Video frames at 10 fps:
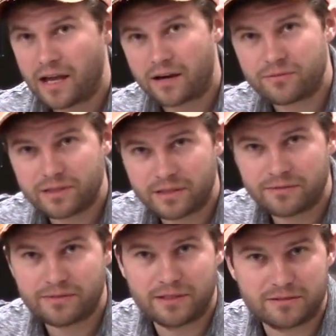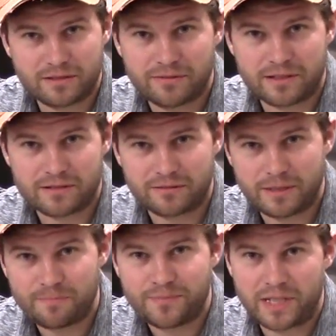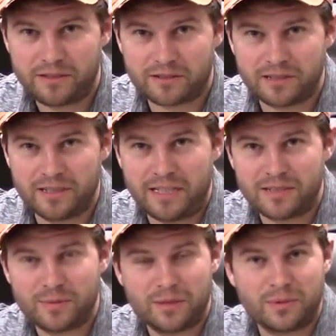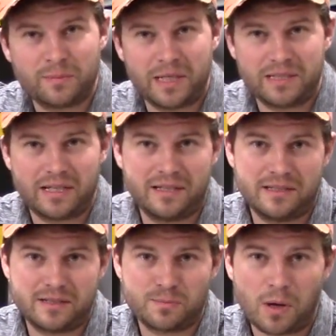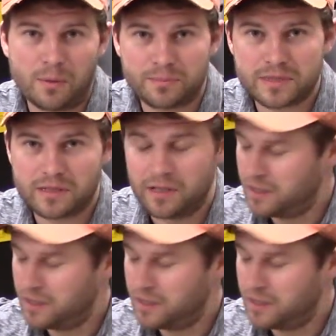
everything fails eventually, and you're going to need to be able to maintain these pumps.